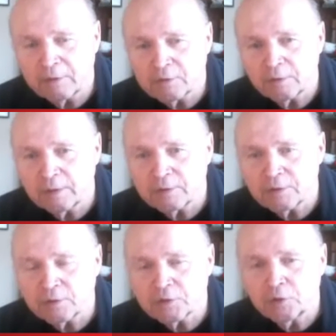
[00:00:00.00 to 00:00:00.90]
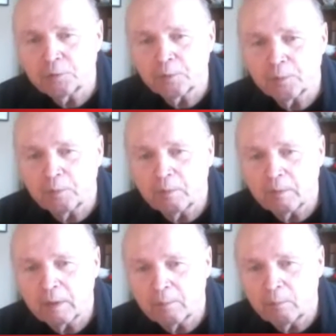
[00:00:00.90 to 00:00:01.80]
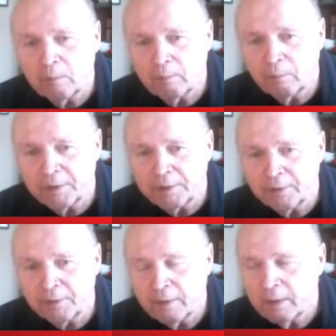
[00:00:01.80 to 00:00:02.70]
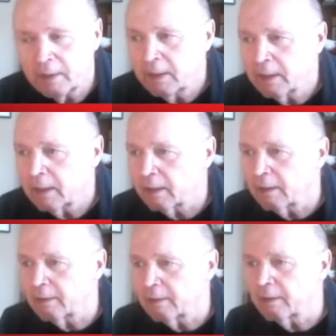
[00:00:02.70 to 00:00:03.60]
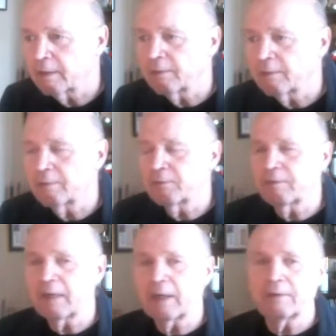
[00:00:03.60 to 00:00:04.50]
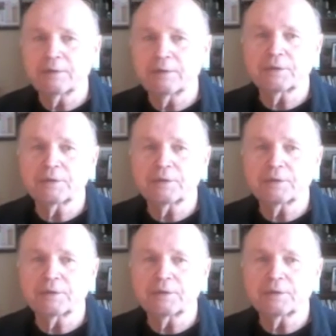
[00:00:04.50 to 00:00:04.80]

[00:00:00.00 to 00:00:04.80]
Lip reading: It's a super breeder of the virus.